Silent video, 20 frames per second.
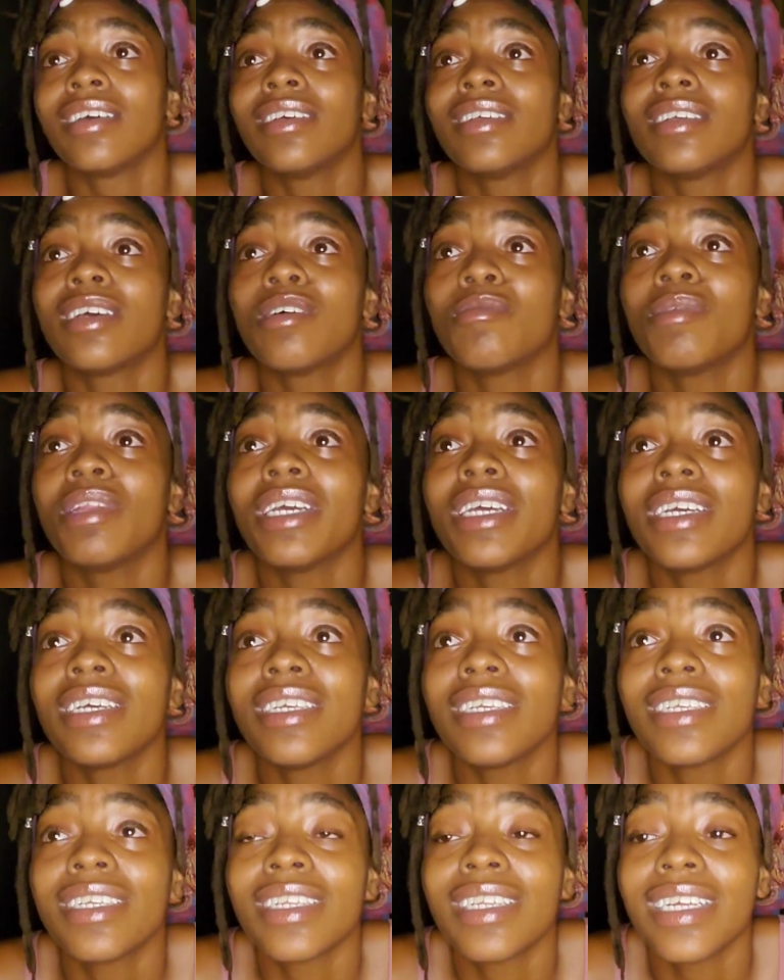Some
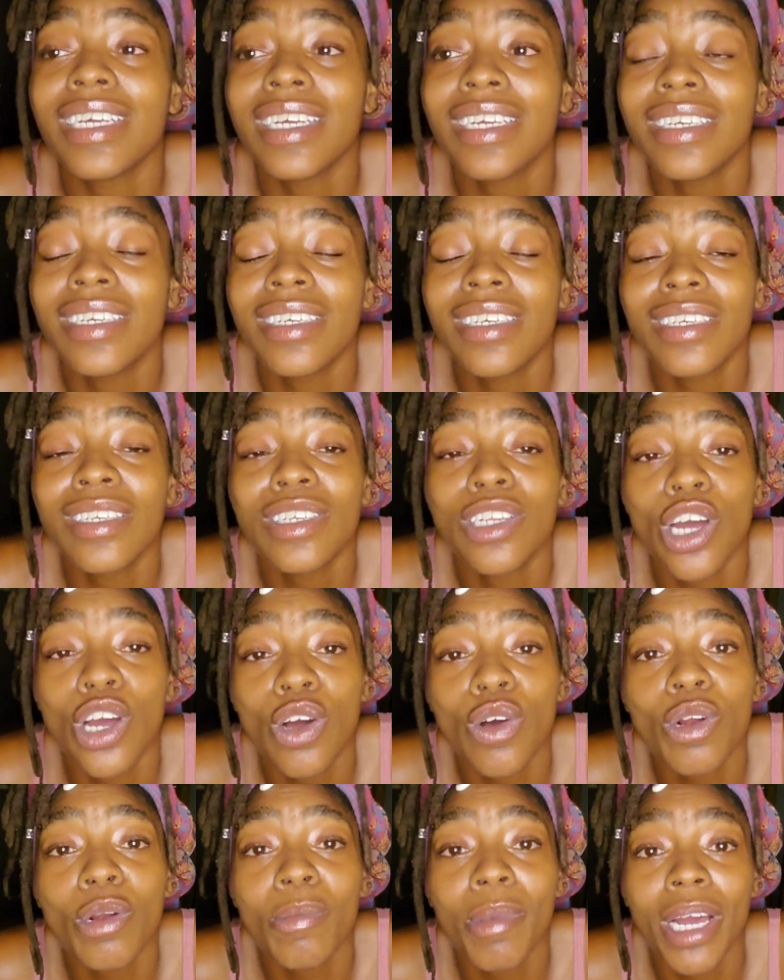niggas need just
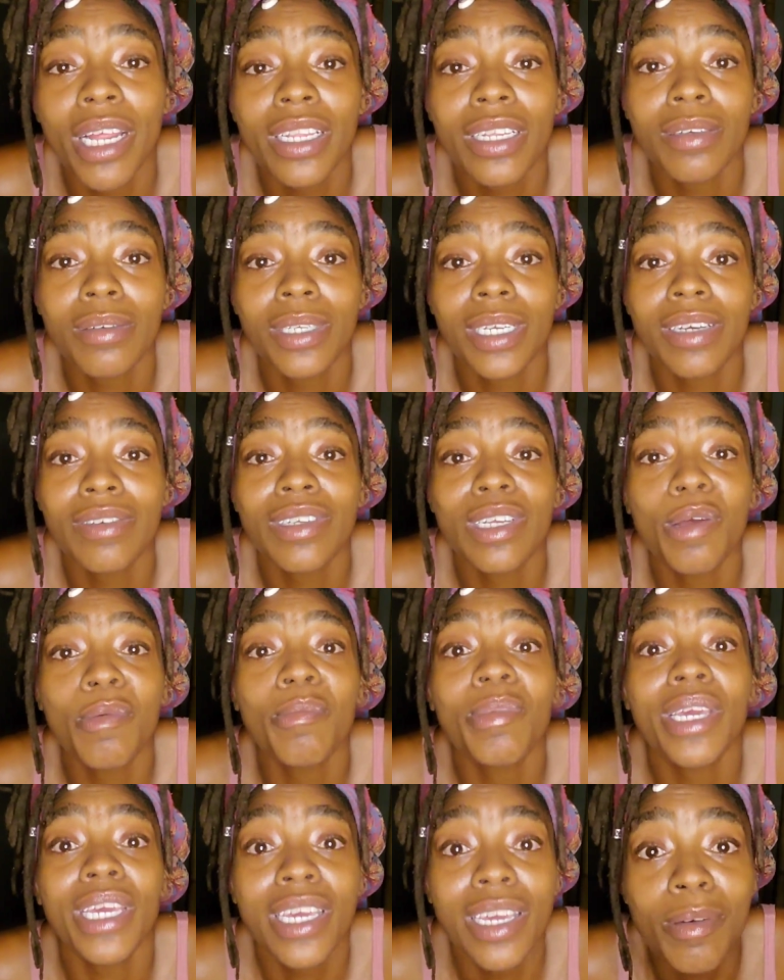told about themselves. Some
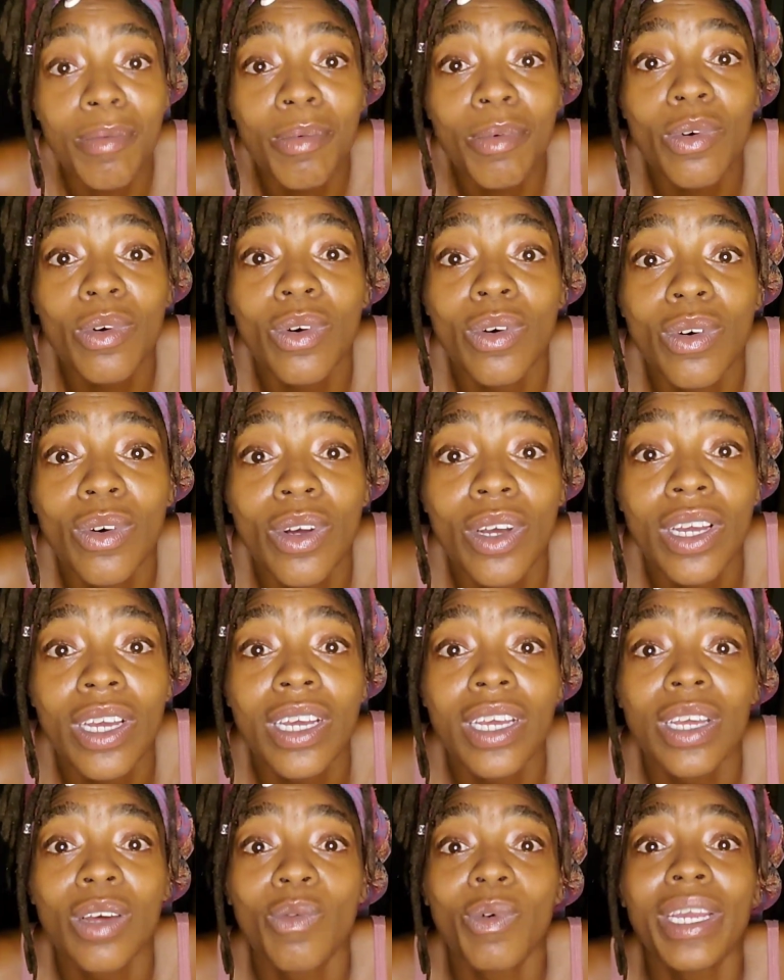people,
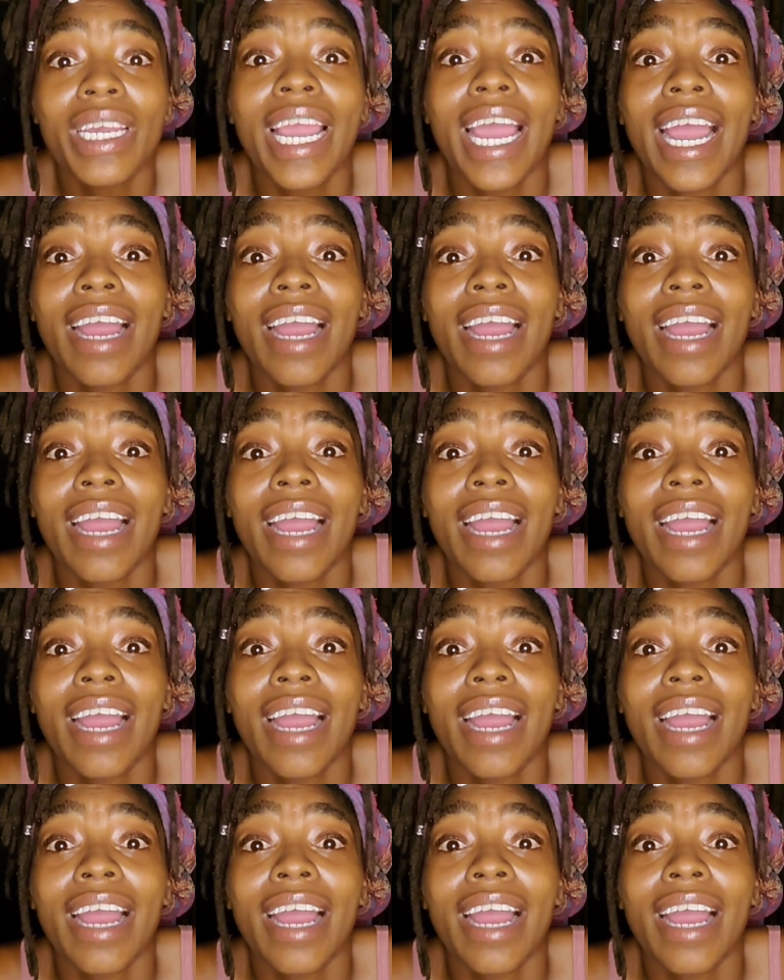now